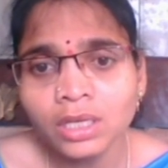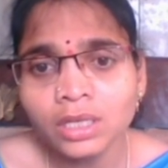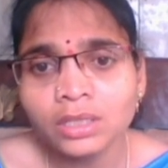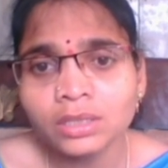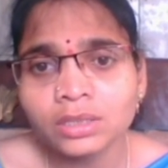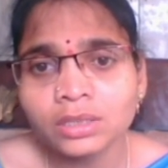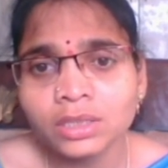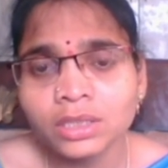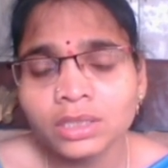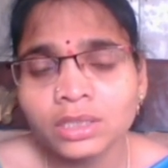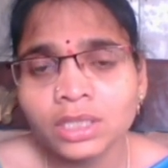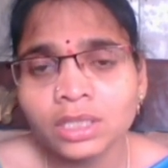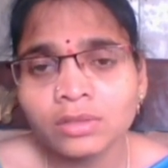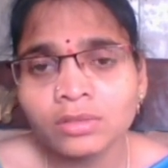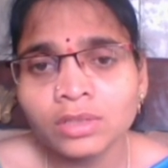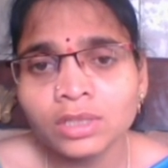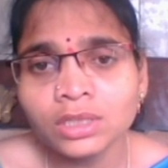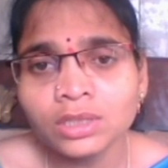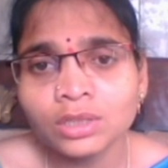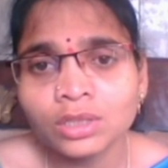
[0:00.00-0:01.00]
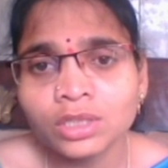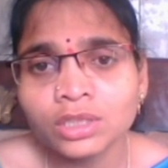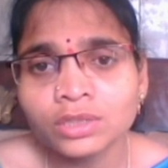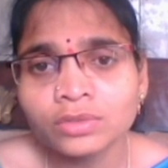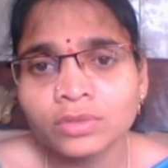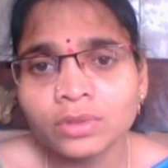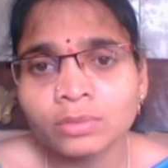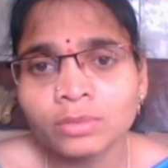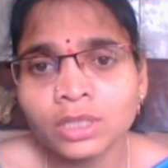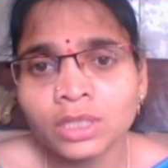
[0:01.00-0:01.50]
So these are what shorts
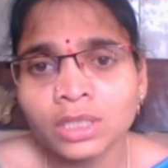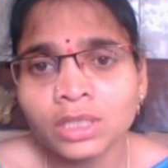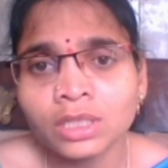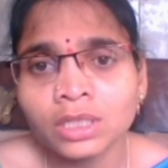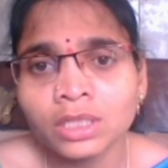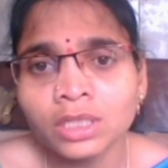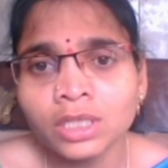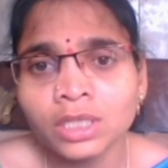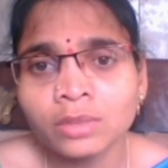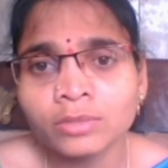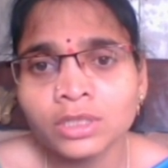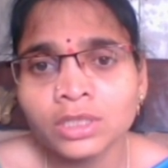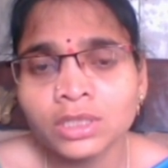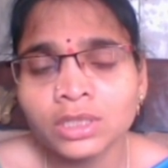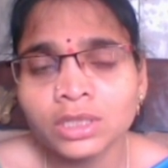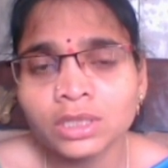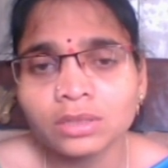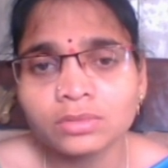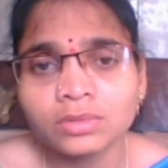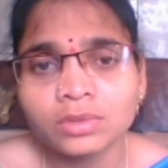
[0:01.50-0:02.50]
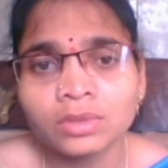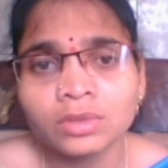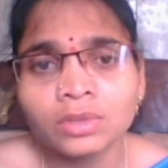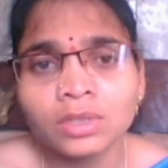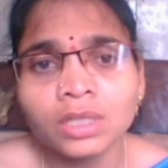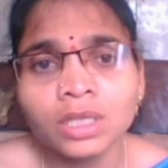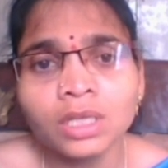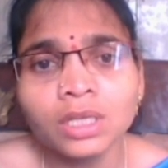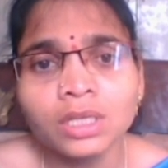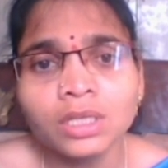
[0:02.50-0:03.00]
from organic chemistry.
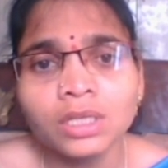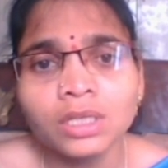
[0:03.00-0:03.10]
Okay.